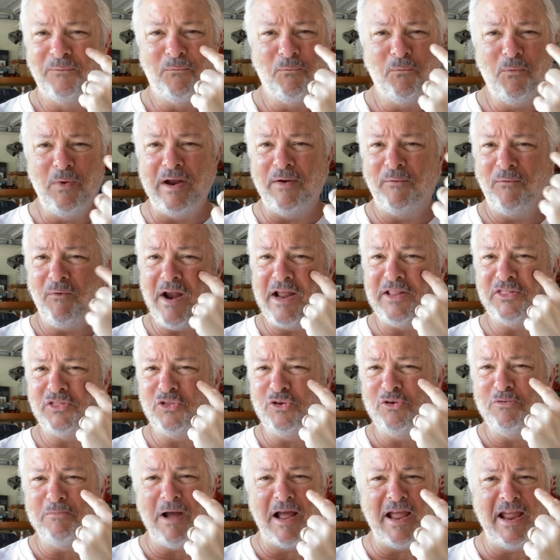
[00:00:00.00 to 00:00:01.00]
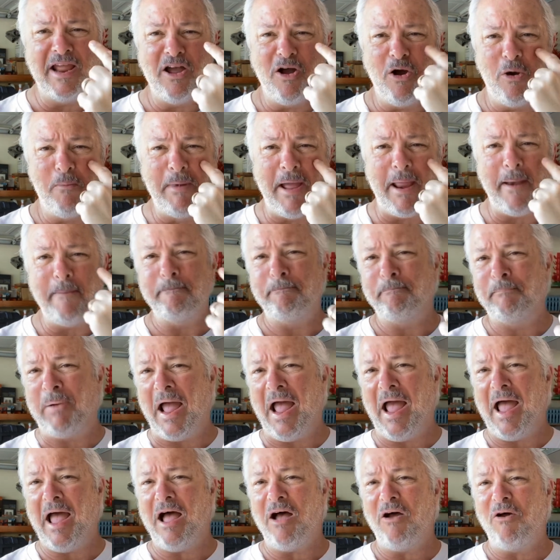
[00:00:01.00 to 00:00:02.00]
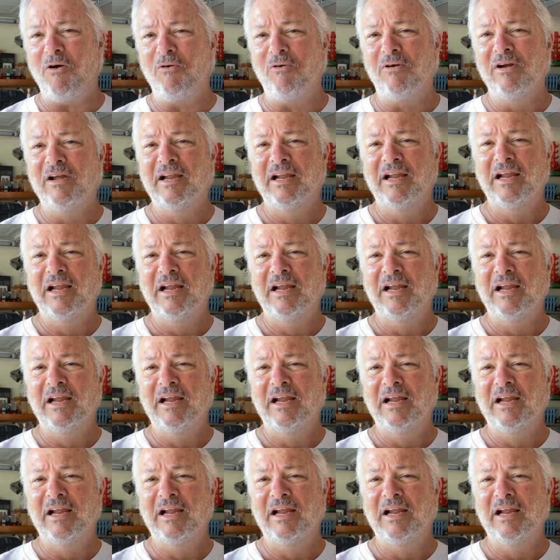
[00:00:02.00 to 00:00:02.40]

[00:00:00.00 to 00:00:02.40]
Went right through my helmet, pow!